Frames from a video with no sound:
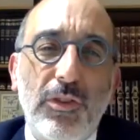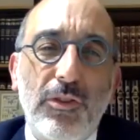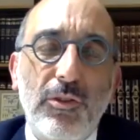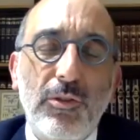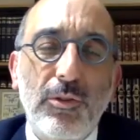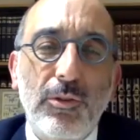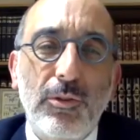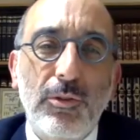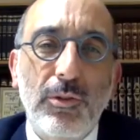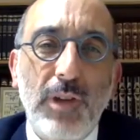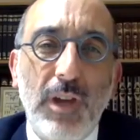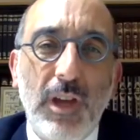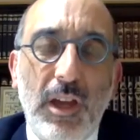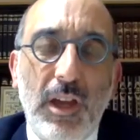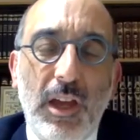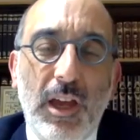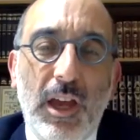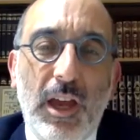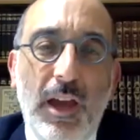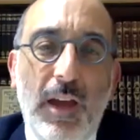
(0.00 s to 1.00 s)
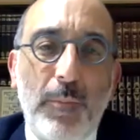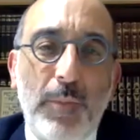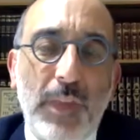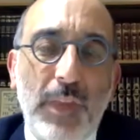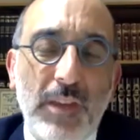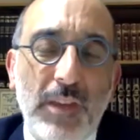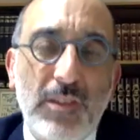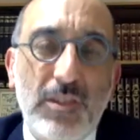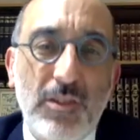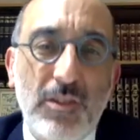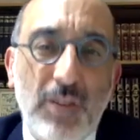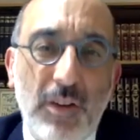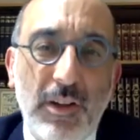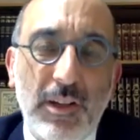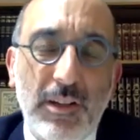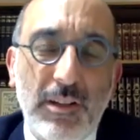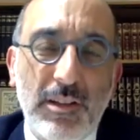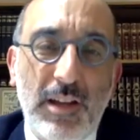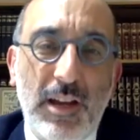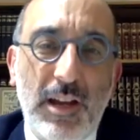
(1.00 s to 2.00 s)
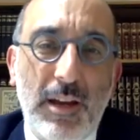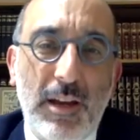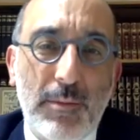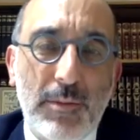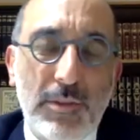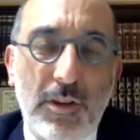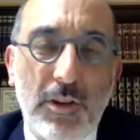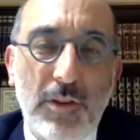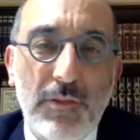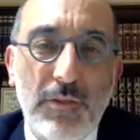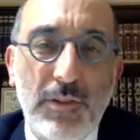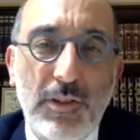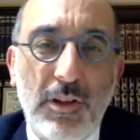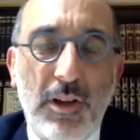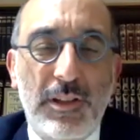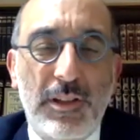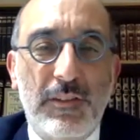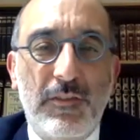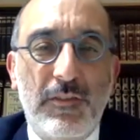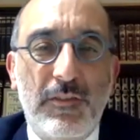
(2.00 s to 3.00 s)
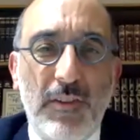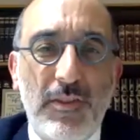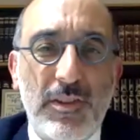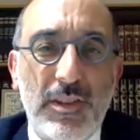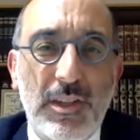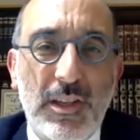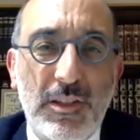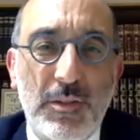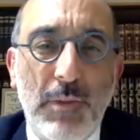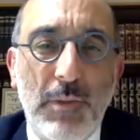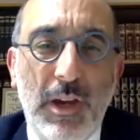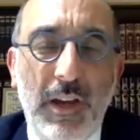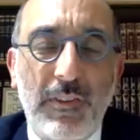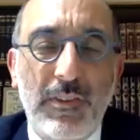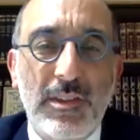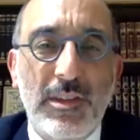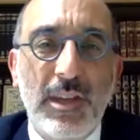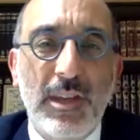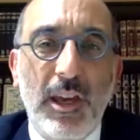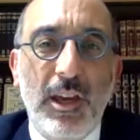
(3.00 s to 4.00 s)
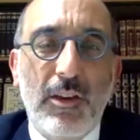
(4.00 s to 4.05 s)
through historic times over the last 5-6 months.